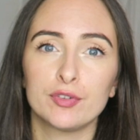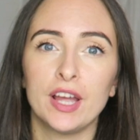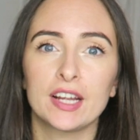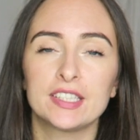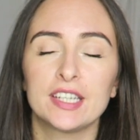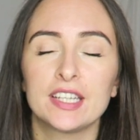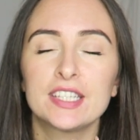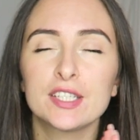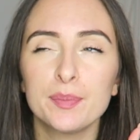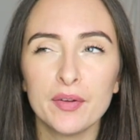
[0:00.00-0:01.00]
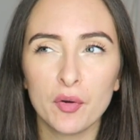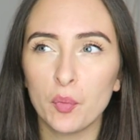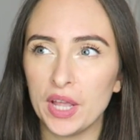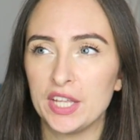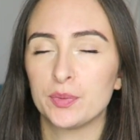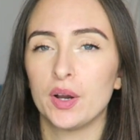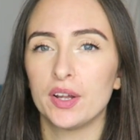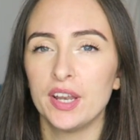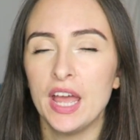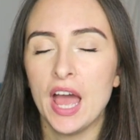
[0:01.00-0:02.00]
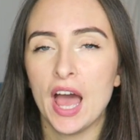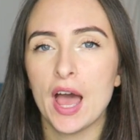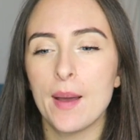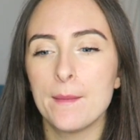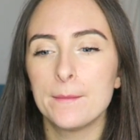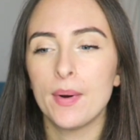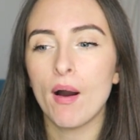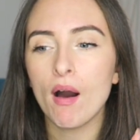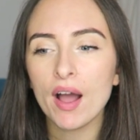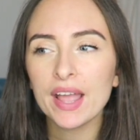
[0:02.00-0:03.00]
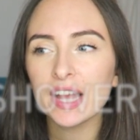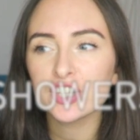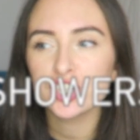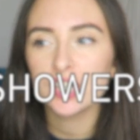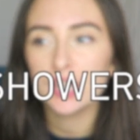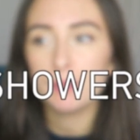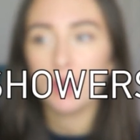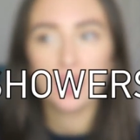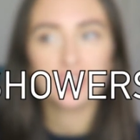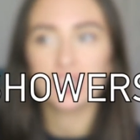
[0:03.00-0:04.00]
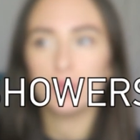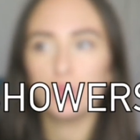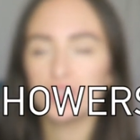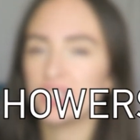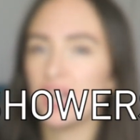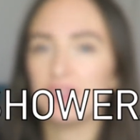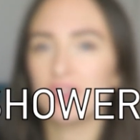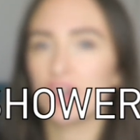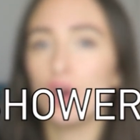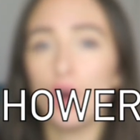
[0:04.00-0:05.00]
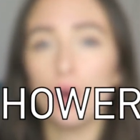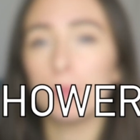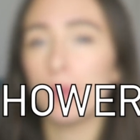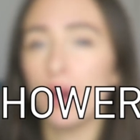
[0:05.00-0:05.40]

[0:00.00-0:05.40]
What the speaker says: reacted, and this is a bit of a weird one, but I actually personally wouldn't have like a hot